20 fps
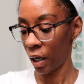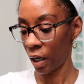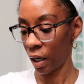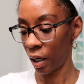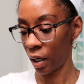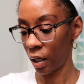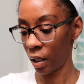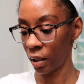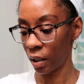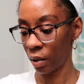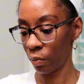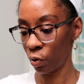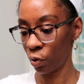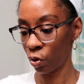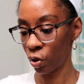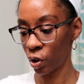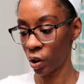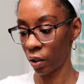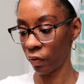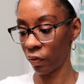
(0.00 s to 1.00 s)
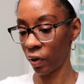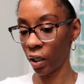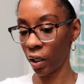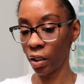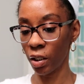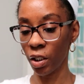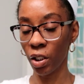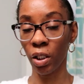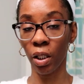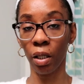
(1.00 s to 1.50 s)
And then we're going to jump right
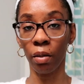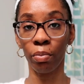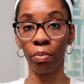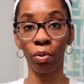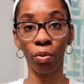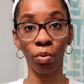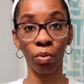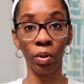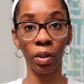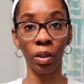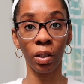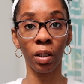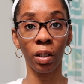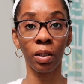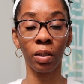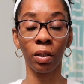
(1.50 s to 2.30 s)
into shampooing.